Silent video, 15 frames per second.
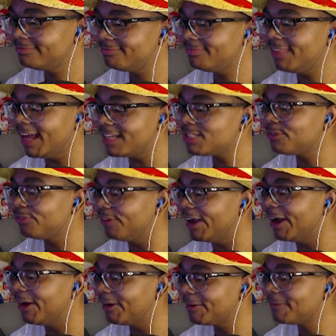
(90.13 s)
That's
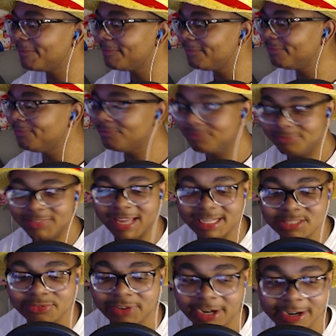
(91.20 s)
fair.
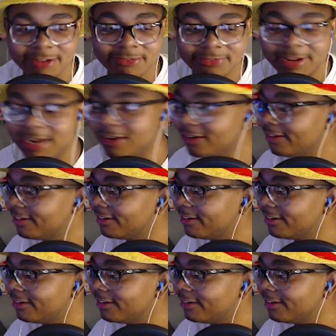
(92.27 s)
That's very fair.